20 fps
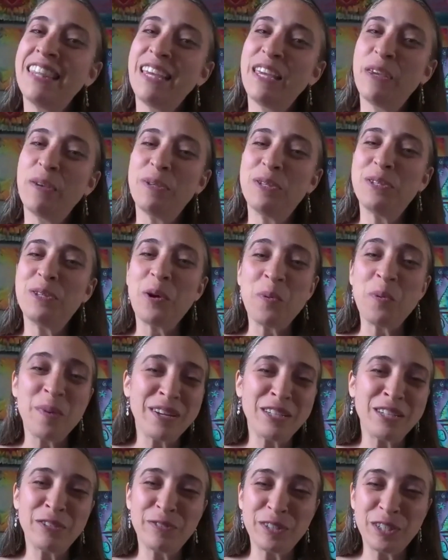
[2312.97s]
thank you so
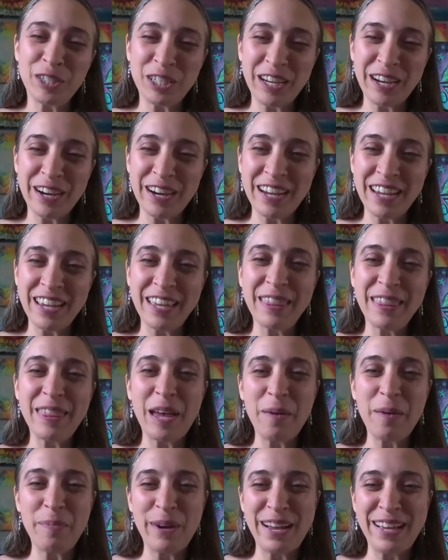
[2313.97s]
much for sharing
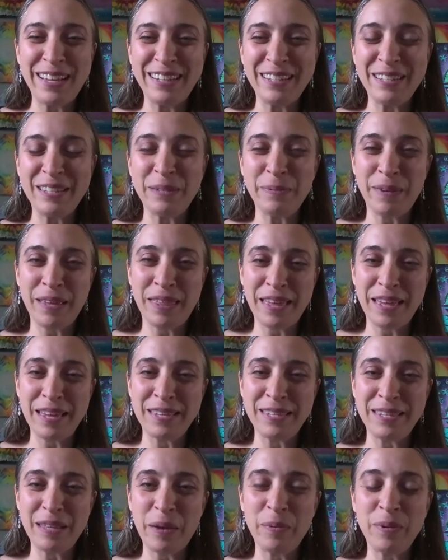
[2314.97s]
that practice with
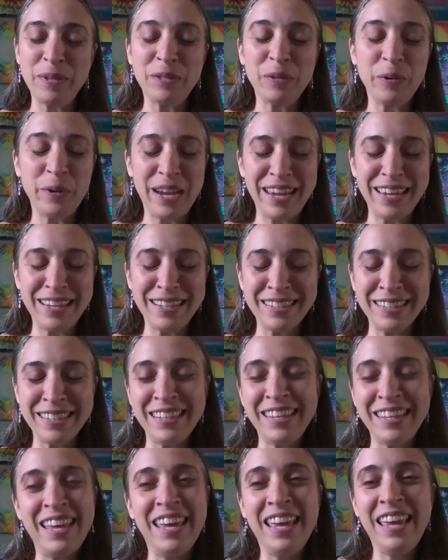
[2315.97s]
us. That was great.
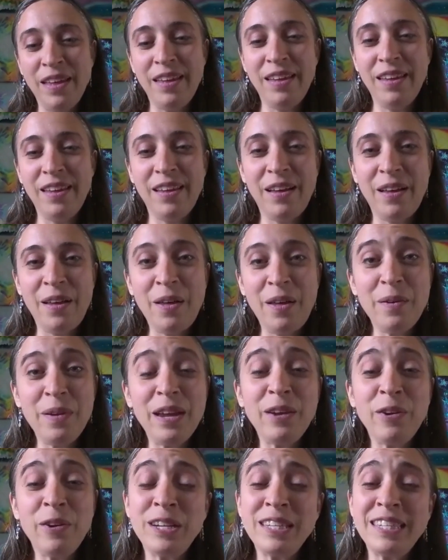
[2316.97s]
All
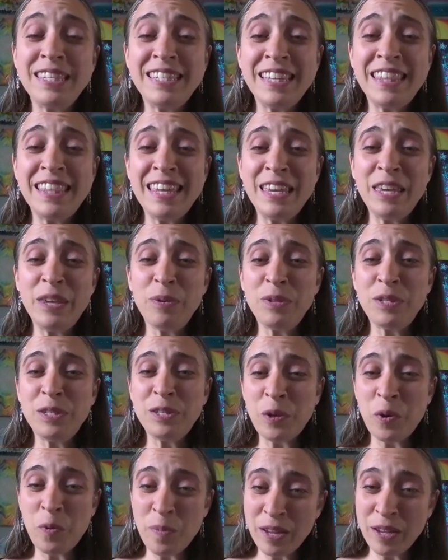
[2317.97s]
right, Christa, thank you
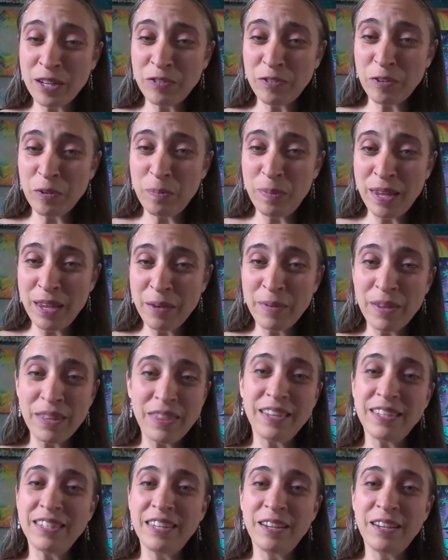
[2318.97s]
so much for being with
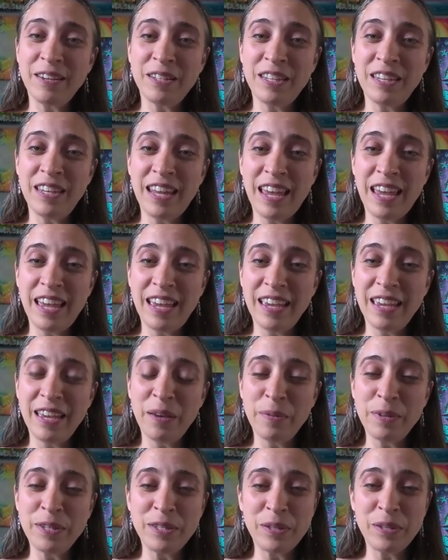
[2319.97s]
us here today. It
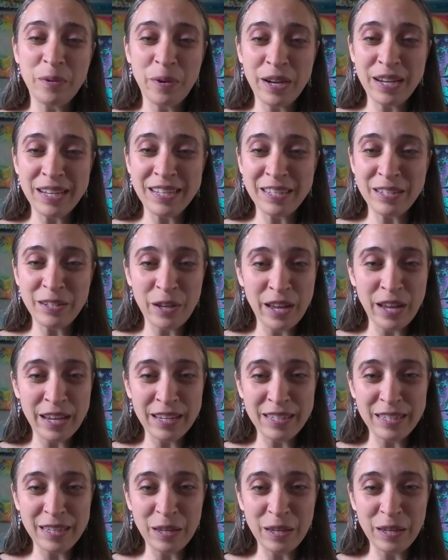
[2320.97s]
was so great to talk
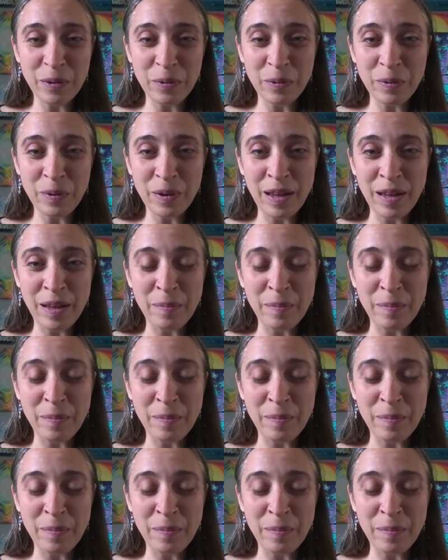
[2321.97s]
to you.